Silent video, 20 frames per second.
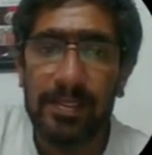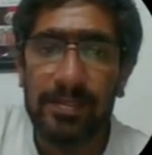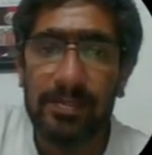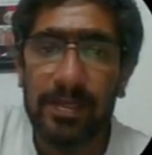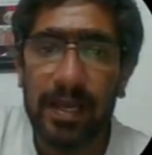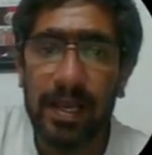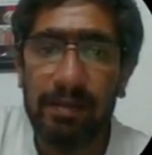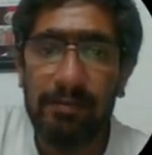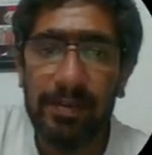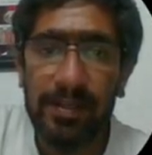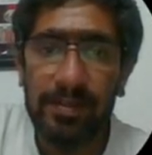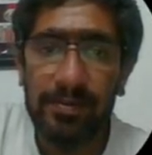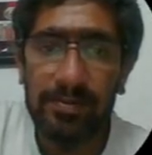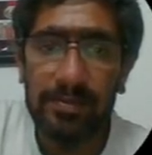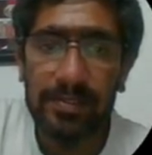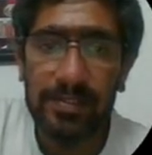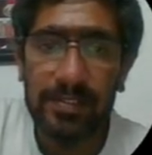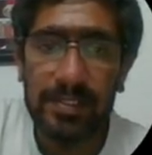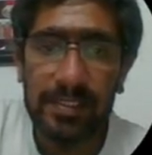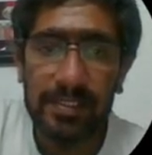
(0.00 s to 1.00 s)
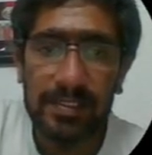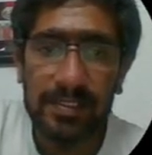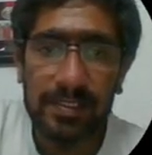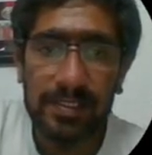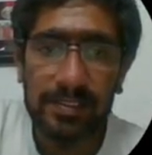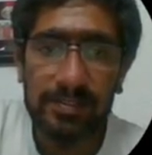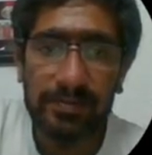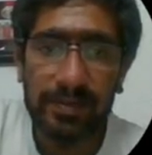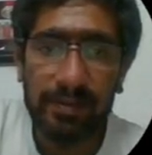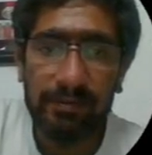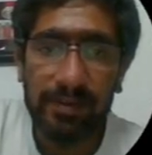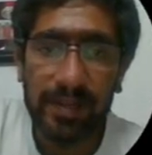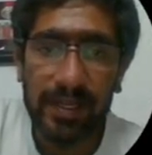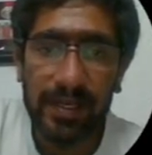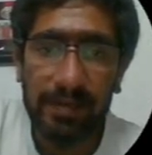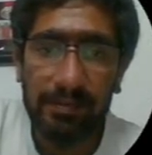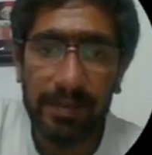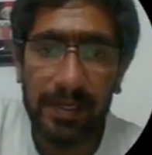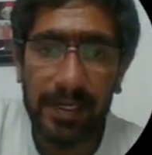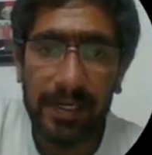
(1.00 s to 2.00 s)
So having used this, since you have
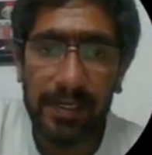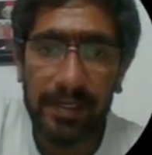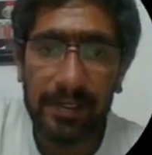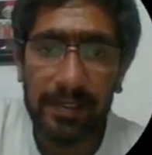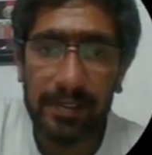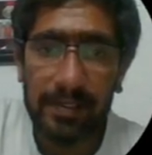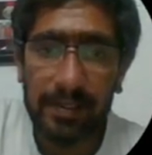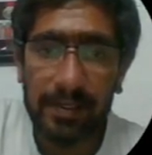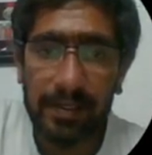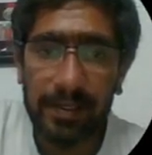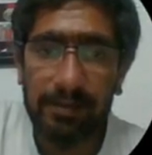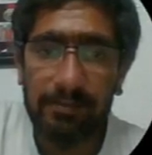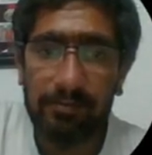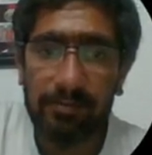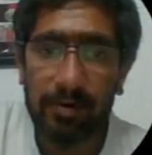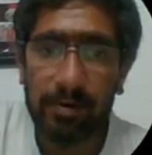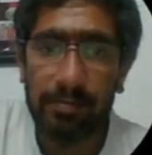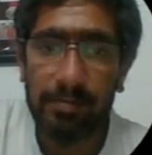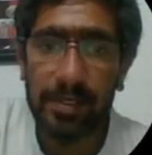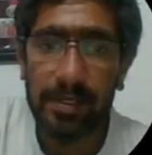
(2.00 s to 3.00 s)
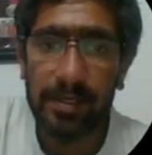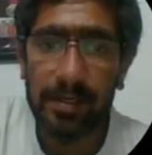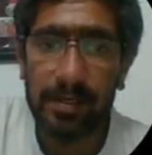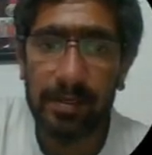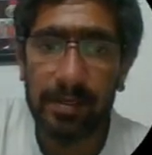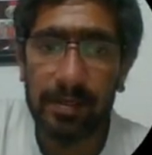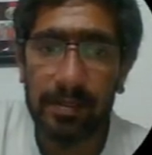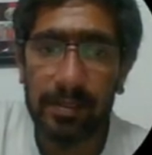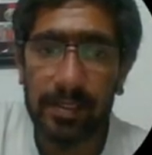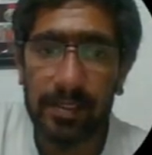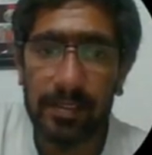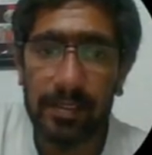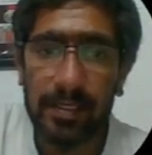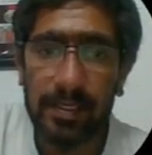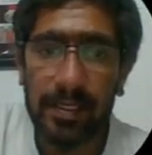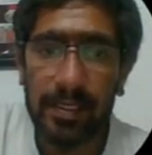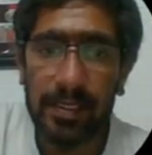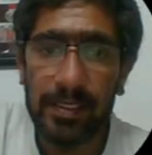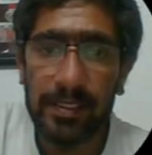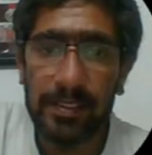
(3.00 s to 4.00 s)
eliminated 3 from here, the
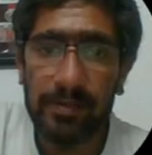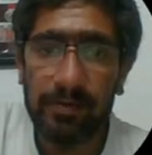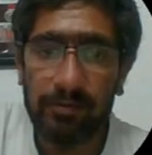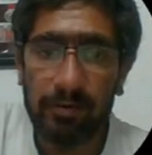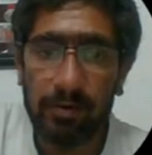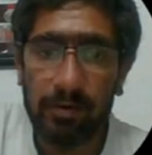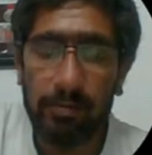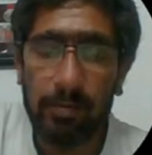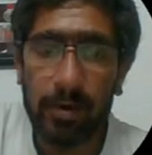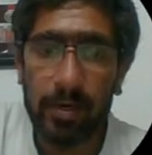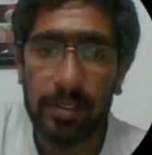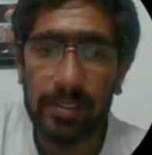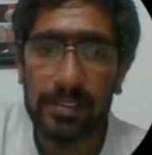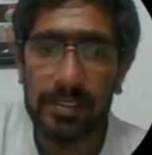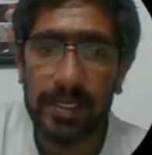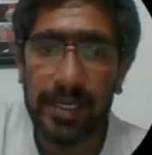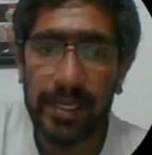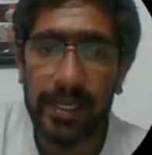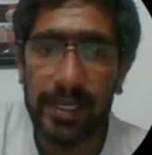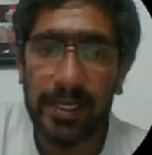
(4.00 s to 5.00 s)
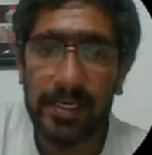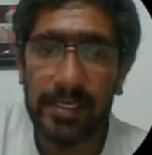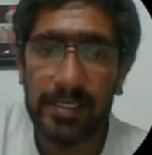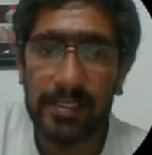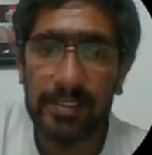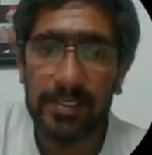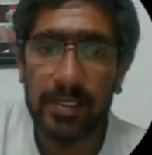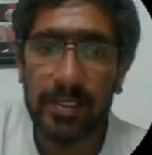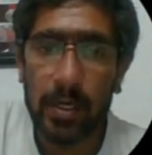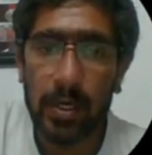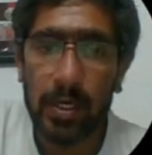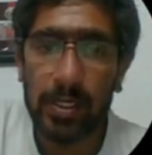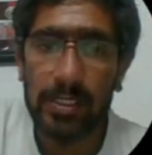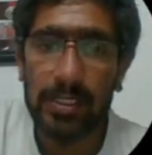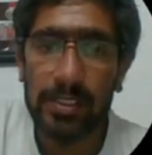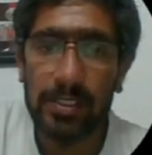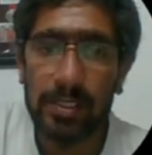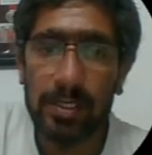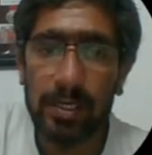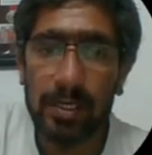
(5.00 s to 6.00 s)
3 for box 8 is
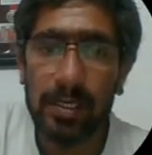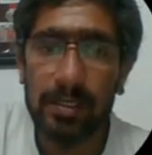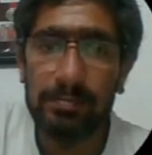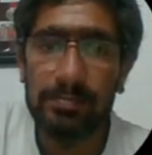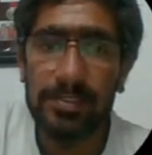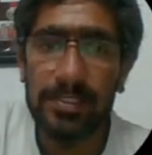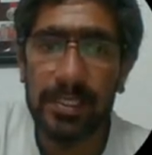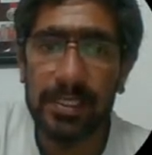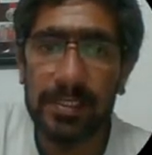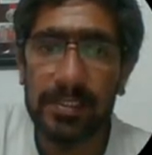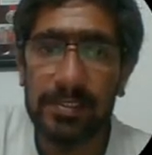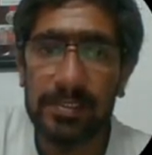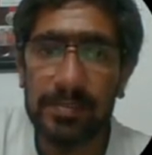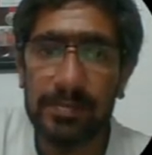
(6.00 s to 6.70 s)
locked in column 6.